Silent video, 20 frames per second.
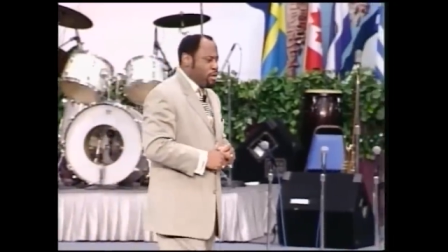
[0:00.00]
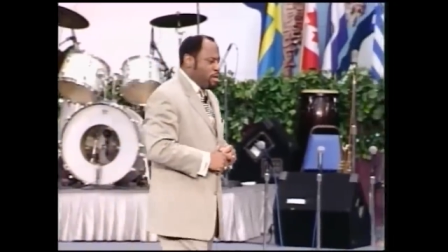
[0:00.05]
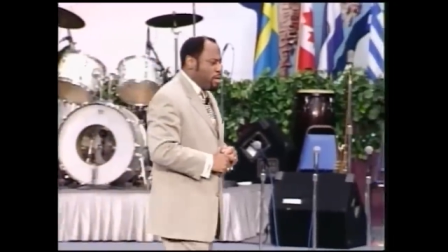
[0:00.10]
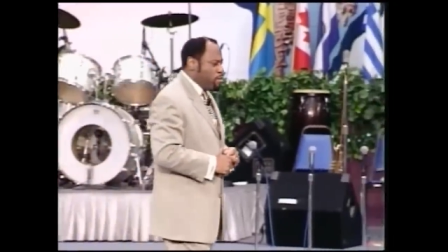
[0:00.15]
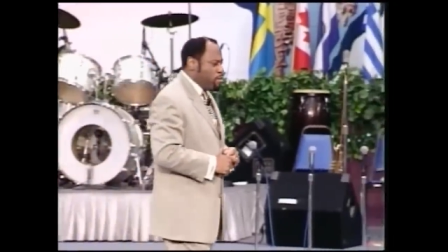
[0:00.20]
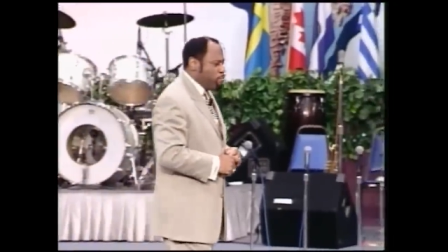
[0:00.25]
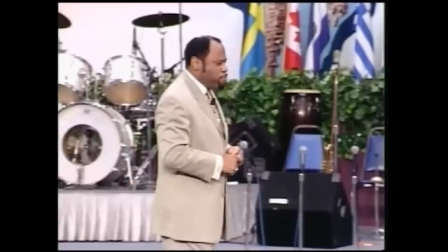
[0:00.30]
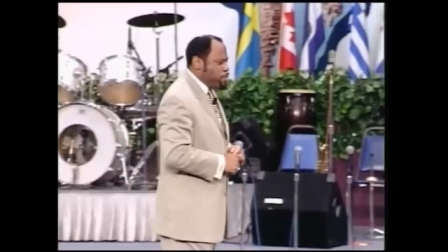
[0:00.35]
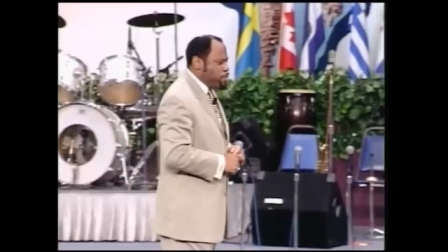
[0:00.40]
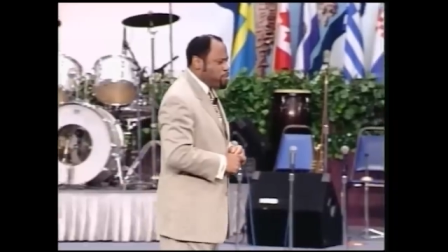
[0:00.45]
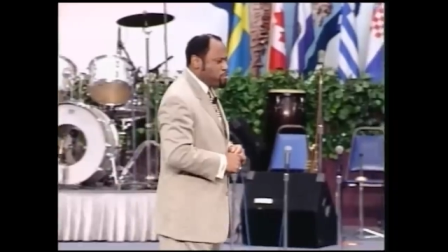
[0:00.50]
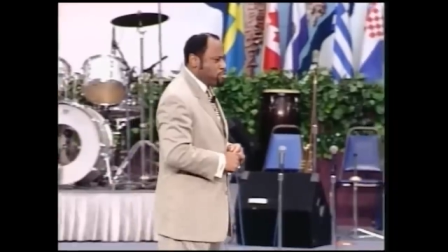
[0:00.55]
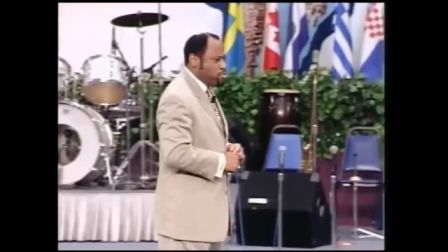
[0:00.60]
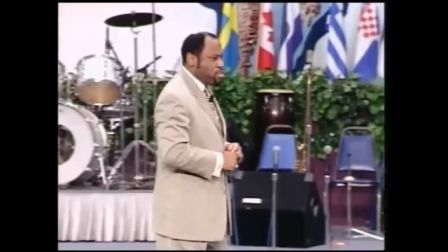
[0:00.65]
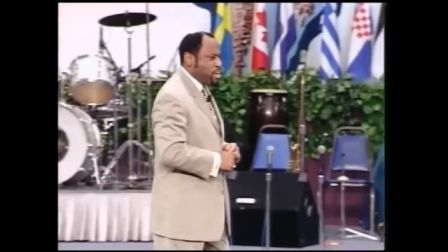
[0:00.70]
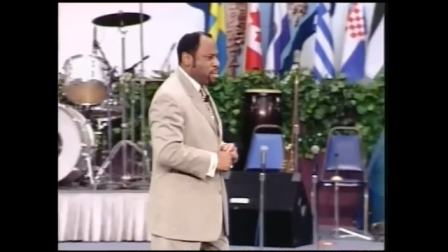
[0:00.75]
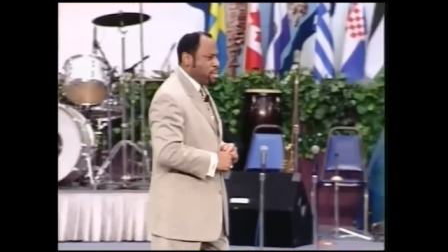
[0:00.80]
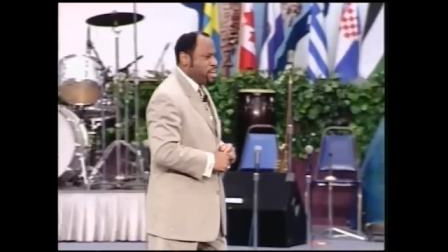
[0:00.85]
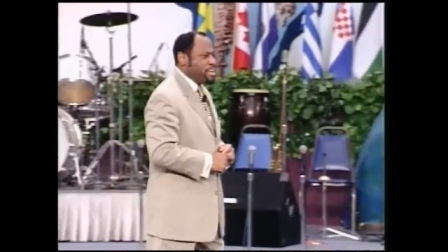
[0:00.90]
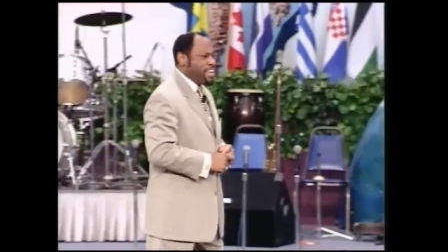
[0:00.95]
If you
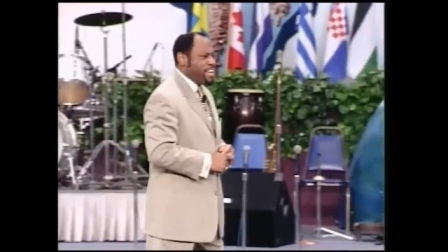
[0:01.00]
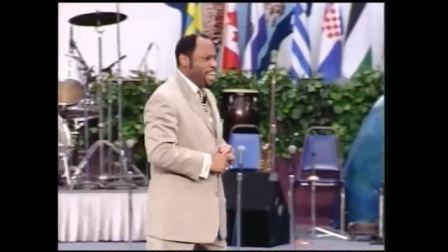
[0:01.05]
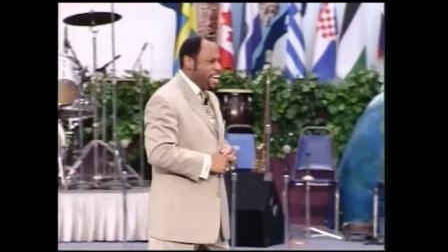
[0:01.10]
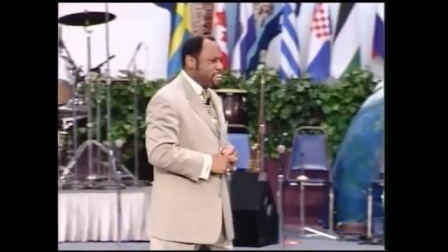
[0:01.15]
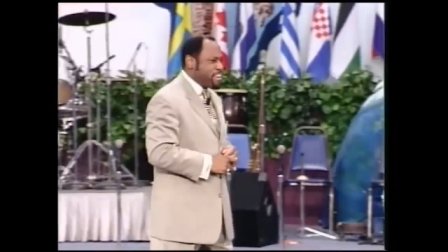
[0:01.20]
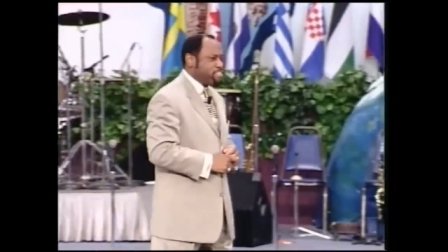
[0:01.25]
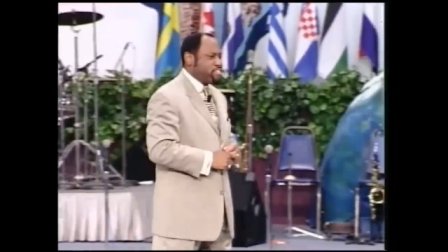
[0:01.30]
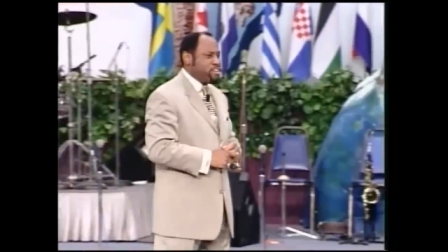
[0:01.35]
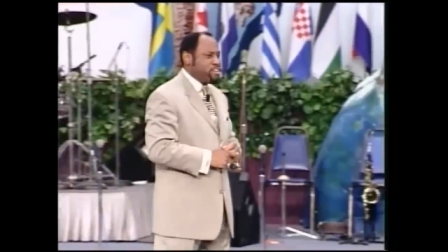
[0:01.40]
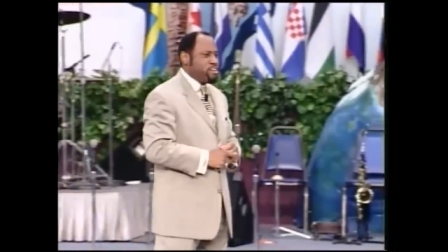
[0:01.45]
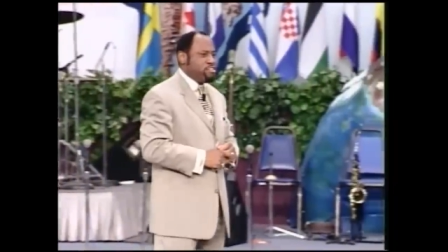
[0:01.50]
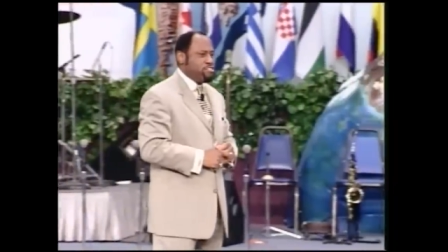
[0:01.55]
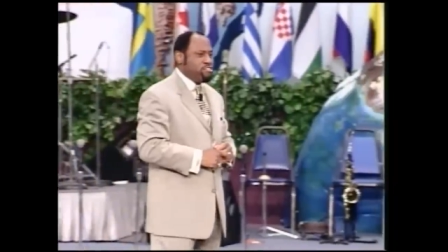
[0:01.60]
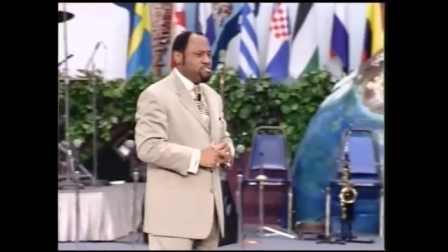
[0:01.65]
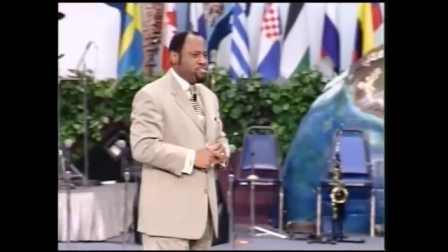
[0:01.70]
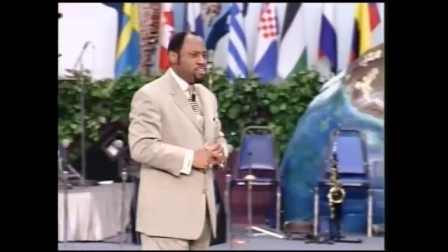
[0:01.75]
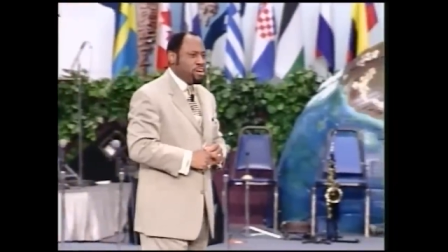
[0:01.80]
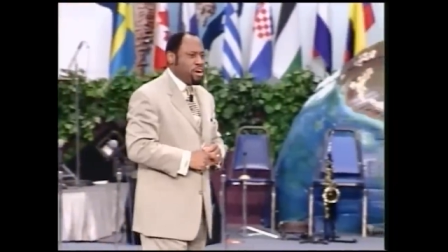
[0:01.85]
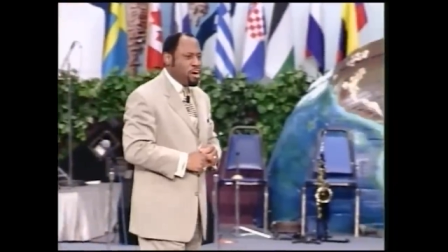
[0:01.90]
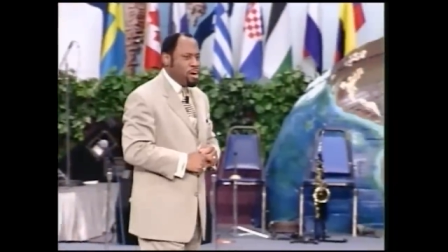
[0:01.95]
did an
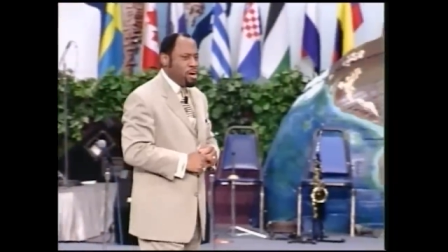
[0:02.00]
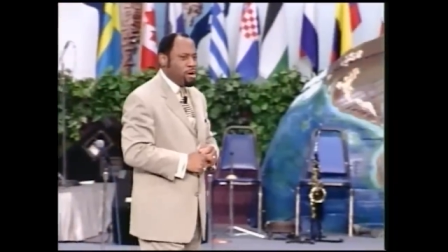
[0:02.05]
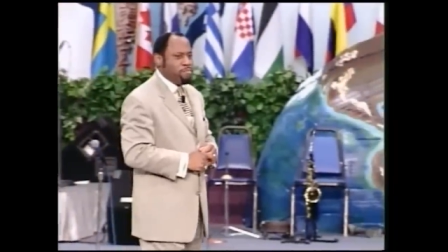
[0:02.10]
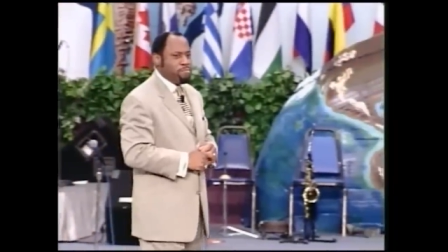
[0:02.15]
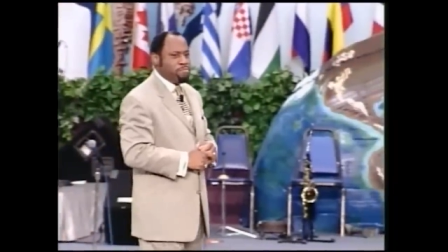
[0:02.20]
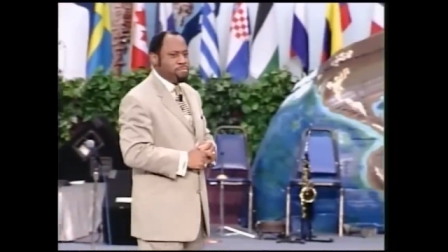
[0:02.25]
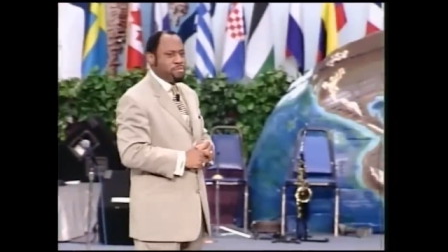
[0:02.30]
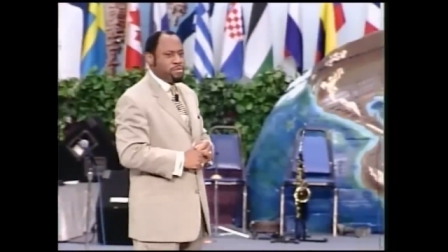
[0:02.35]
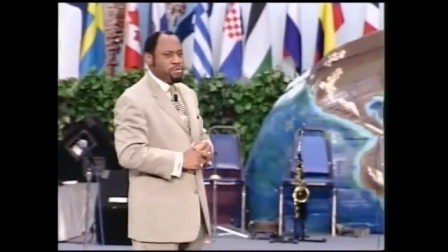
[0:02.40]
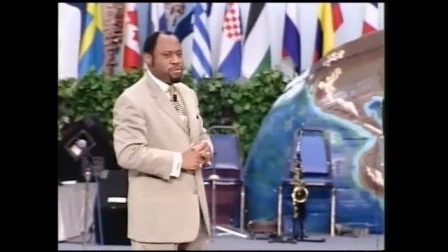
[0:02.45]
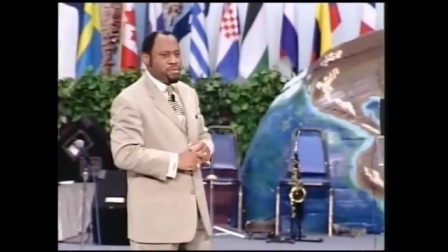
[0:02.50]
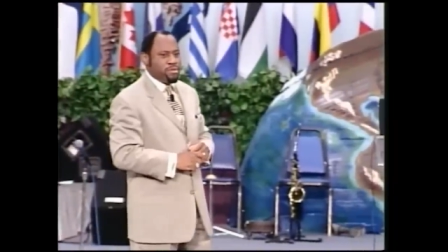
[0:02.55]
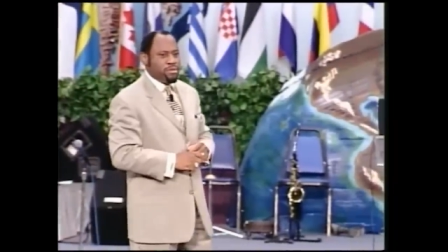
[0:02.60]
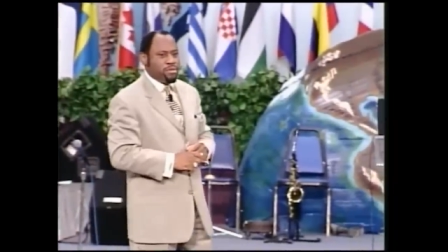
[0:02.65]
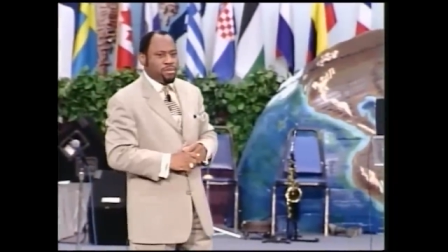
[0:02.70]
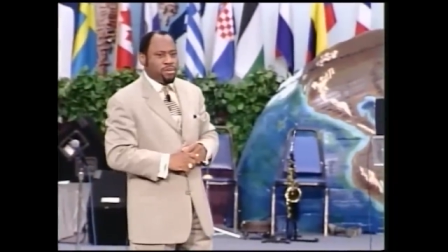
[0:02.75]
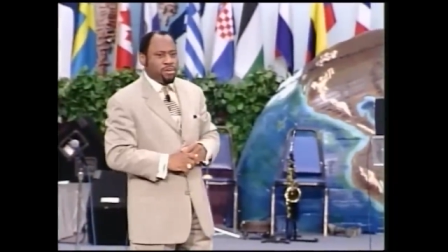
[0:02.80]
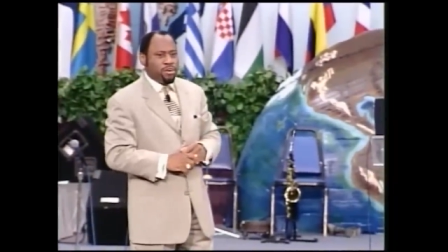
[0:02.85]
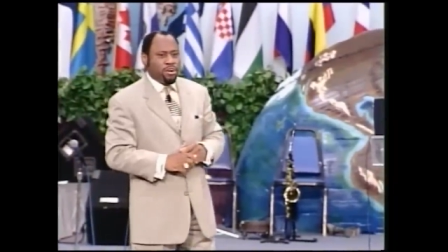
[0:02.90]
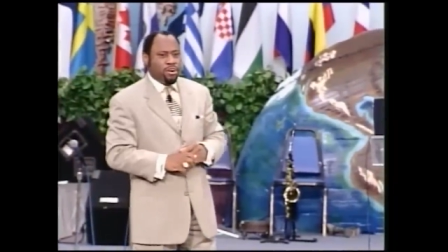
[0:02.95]
excellent job
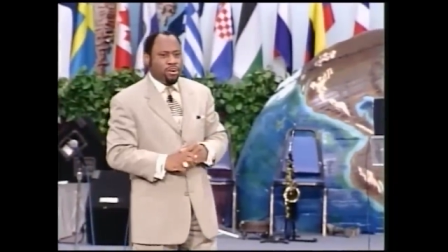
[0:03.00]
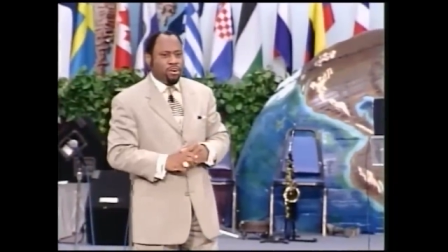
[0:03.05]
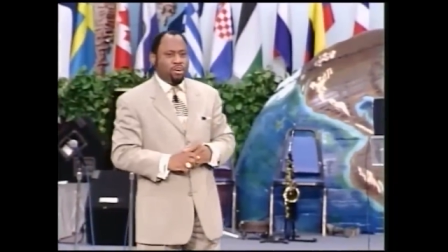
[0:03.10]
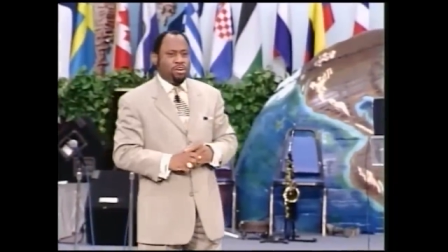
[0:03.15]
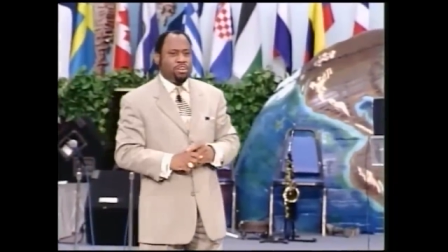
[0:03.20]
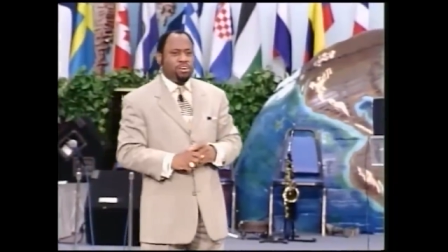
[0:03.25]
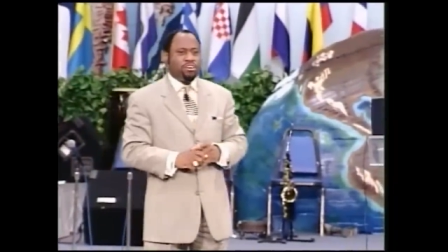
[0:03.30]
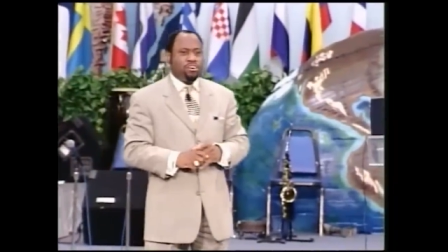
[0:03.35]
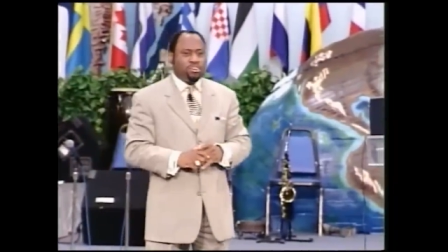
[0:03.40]
on